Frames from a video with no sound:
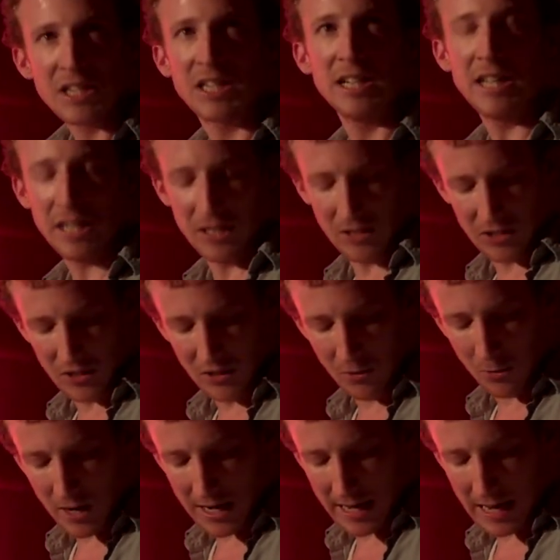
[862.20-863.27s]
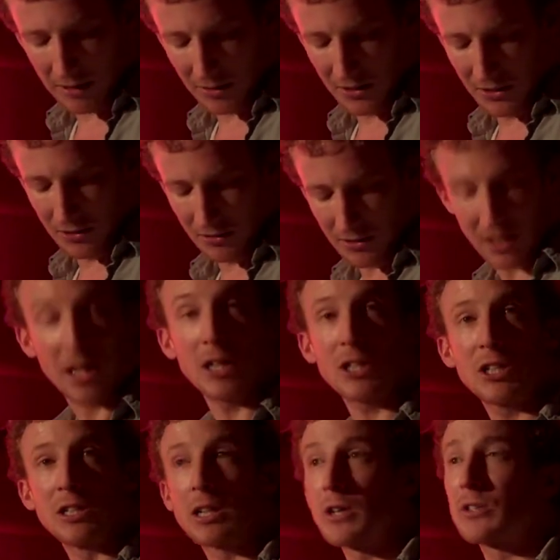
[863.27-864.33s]
She leans on the way out and the
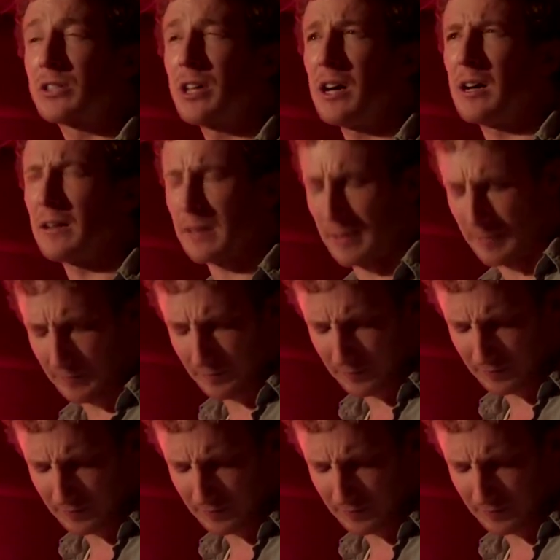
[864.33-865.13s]
kitchen goes dark.